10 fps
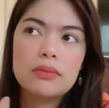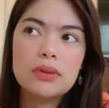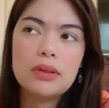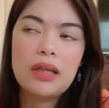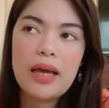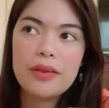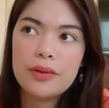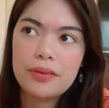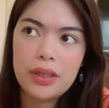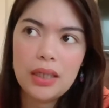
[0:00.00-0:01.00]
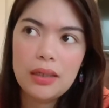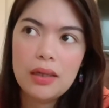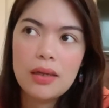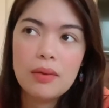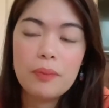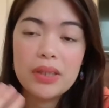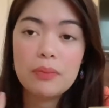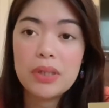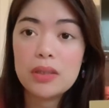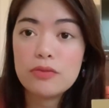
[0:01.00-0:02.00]
leathery but
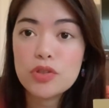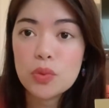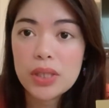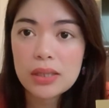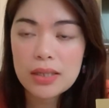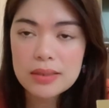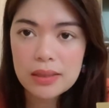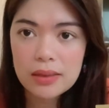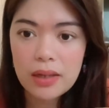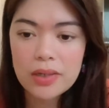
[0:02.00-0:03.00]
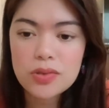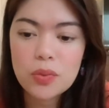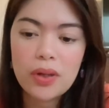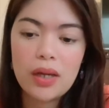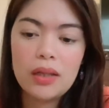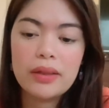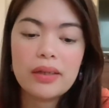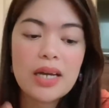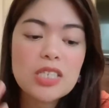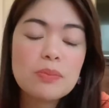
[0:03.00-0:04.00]
bit of sweetness in there as well. The
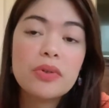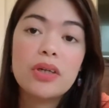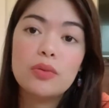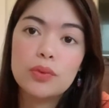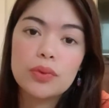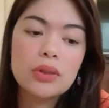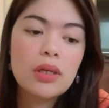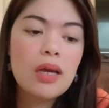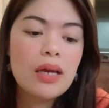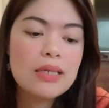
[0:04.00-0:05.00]
cashmere wood is